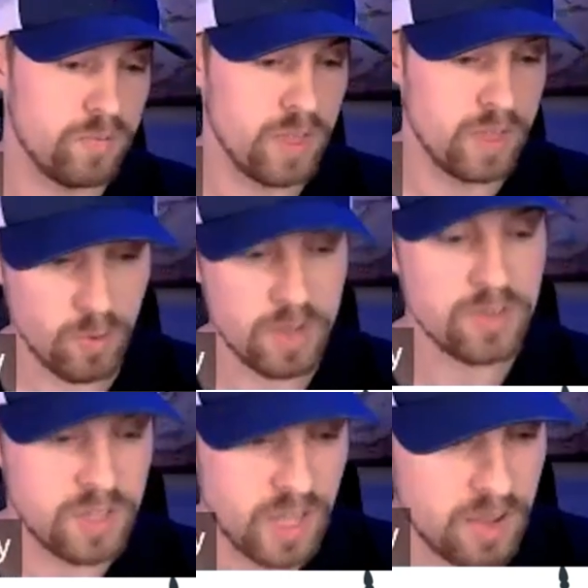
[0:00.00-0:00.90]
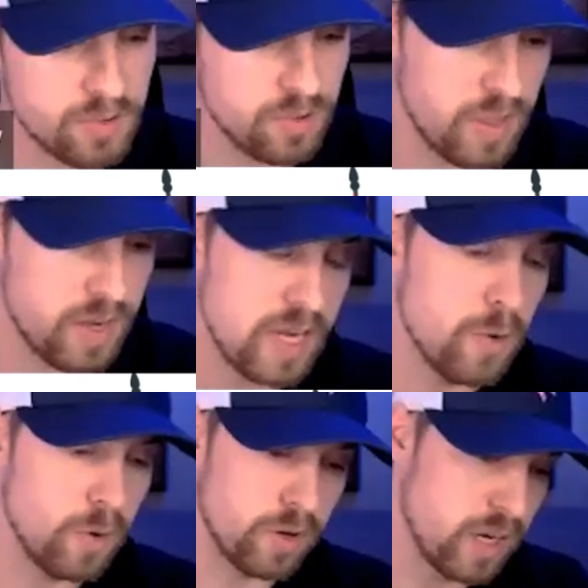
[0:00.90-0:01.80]
they raise a case and they need
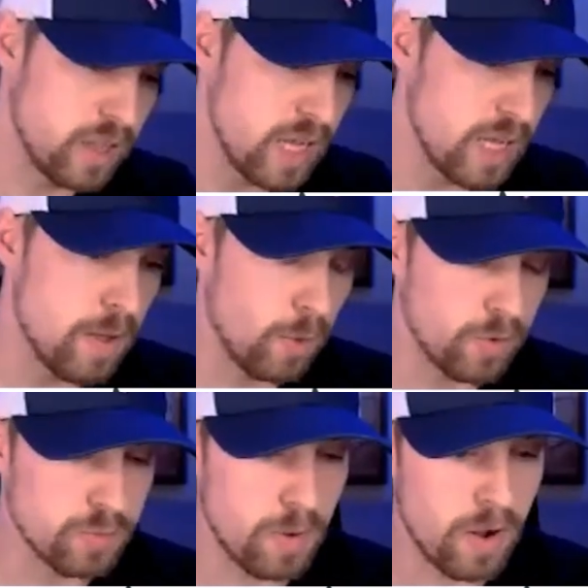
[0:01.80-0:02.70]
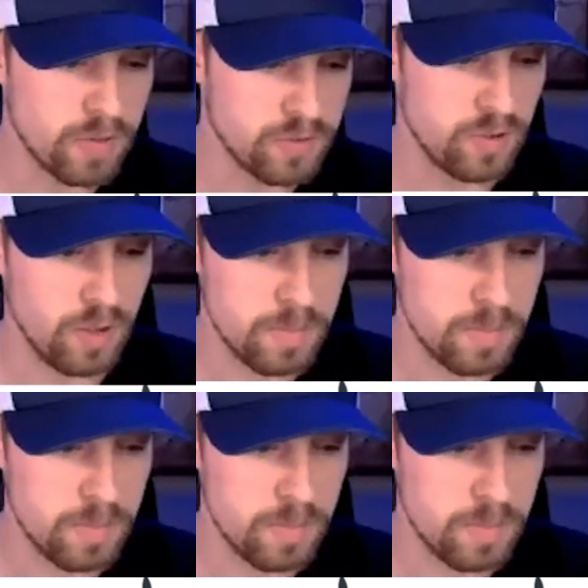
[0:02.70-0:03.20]
to get an email response